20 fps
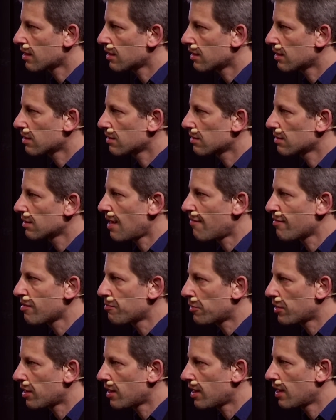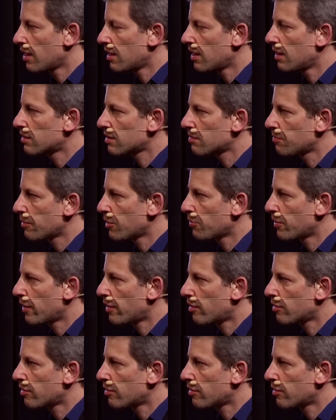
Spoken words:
that everybody here needs to be aware